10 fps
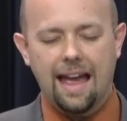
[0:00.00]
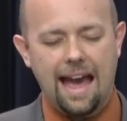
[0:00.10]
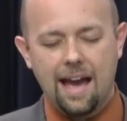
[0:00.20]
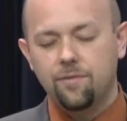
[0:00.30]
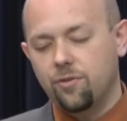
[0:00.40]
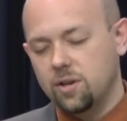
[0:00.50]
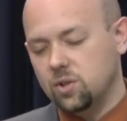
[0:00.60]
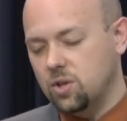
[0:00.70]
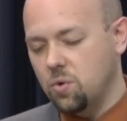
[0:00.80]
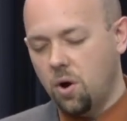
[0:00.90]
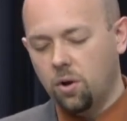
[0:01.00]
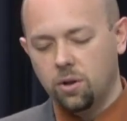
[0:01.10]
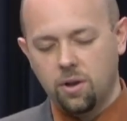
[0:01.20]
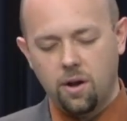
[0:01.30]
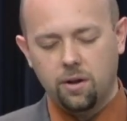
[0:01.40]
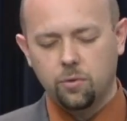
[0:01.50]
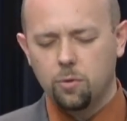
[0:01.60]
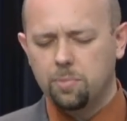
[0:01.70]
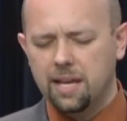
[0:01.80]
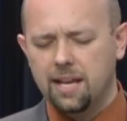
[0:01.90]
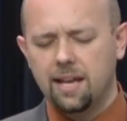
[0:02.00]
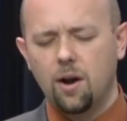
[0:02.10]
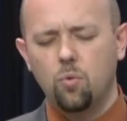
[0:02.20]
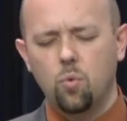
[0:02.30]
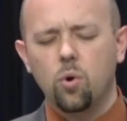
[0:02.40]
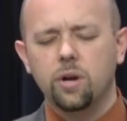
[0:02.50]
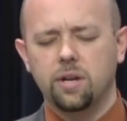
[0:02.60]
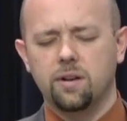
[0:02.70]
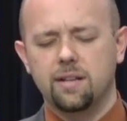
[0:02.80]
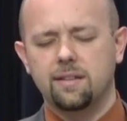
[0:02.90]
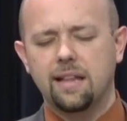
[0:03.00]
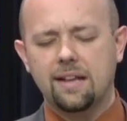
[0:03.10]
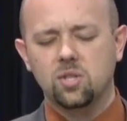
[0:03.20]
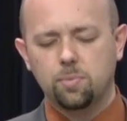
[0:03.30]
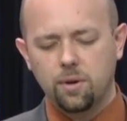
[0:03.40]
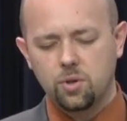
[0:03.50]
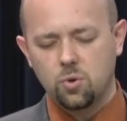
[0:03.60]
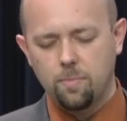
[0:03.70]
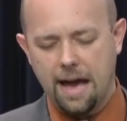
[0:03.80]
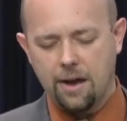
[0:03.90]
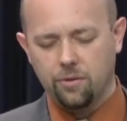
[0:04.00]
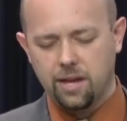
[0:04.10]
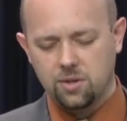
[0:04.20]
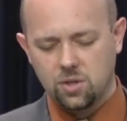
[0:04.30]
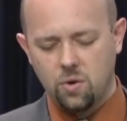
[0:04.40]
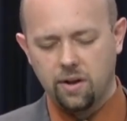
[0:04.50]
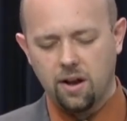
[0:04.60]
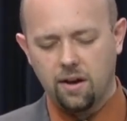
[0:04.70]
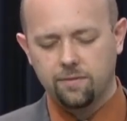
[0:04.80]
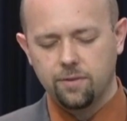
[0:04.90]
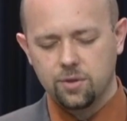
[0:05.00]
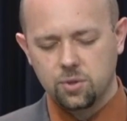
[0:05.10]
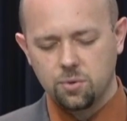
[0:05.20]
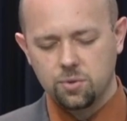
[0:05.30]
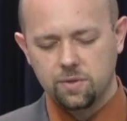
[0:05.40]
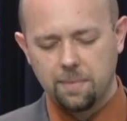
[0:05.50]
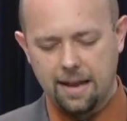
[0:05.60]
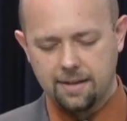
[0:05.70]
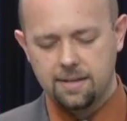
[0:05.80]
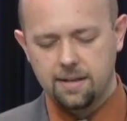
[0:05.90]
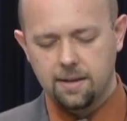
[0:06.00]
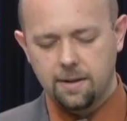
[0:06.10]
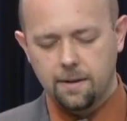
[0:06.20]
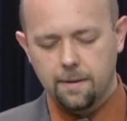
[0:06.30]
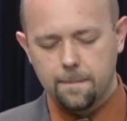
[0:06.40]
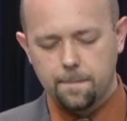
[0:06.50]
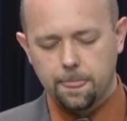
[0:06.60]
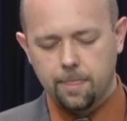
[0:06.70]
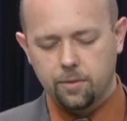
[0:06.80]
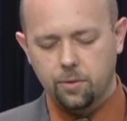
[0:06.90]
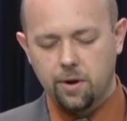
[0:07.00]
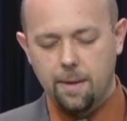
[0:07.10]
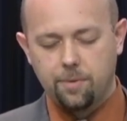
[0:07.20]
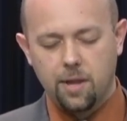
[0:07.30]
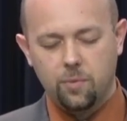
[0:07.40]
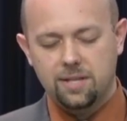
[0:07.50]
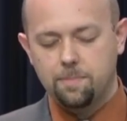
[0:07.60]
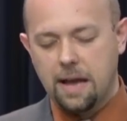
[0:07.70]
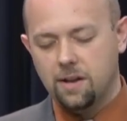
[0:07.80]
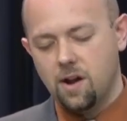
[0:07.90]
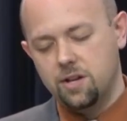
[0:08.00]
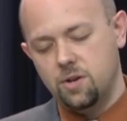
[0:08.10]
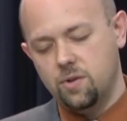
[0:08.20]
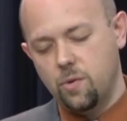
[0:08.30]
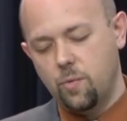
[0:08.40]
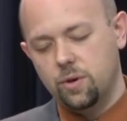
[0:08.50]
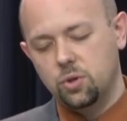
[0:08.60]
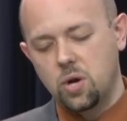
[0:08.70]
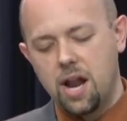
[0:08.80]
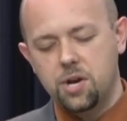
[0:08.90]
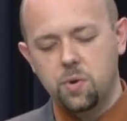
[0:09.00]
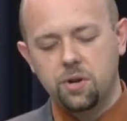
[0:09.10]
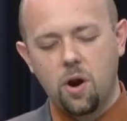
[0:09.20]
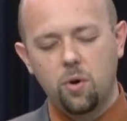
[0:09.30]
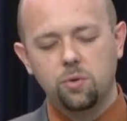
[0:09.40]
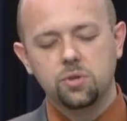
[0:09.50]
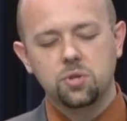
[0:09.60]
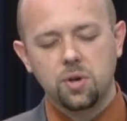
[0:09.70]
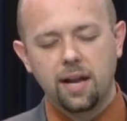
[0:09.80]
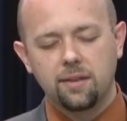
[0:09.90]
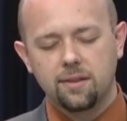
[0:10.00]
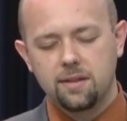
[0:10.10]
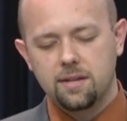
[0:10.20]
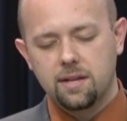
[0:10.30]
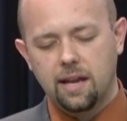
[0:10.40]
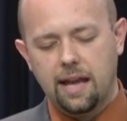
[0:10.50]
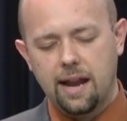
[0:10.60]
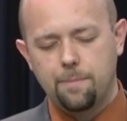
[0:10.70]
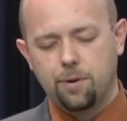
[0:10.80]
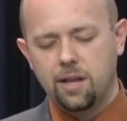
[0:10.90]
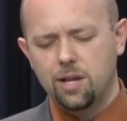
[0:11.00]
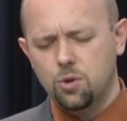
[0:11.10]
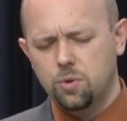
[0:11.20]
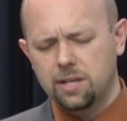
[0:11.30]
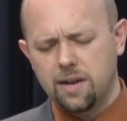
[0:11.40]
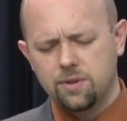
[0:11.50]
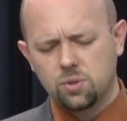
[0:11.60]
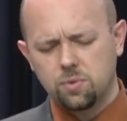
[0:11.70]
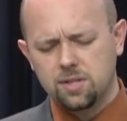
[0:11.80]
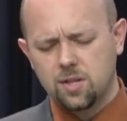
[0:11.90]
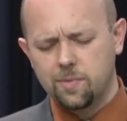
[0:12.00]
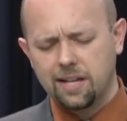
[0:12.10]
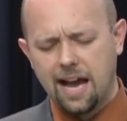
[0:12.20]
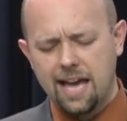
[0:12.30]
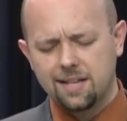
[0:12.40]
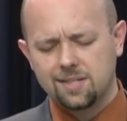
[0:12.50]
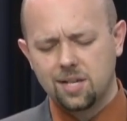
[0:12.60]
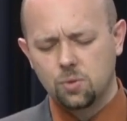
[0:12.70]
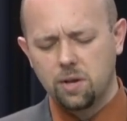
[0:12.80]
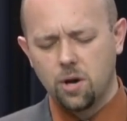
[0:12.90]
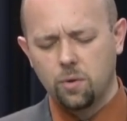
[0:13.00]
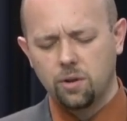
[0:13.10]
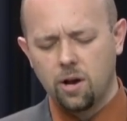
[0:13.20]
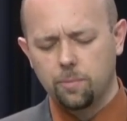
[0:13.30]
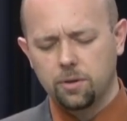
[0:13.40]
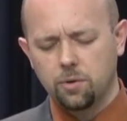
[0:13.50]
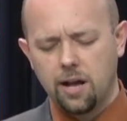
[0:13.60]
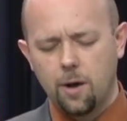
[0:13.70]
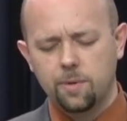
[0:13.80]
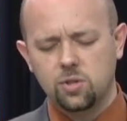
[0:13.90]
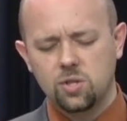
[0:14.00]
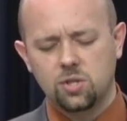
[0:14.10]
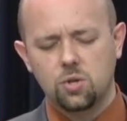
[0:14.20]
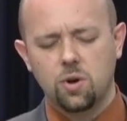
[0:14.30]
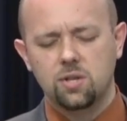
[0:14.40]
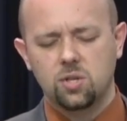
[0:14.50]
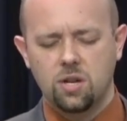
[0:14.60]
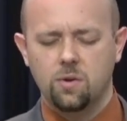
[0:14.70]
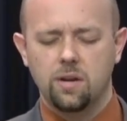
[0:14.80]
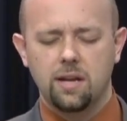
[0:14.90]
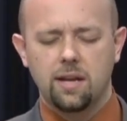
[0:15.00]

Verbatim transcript: had for us to do all along, Lord, being a warrior in that spiritual battle that is going on for the souls of men. Lord, I pray that we depend on you, that we wouldn't try to do it in our own strength and I pray that you would give us wisdom and guidance as we go along. But Lord, help us just to trust you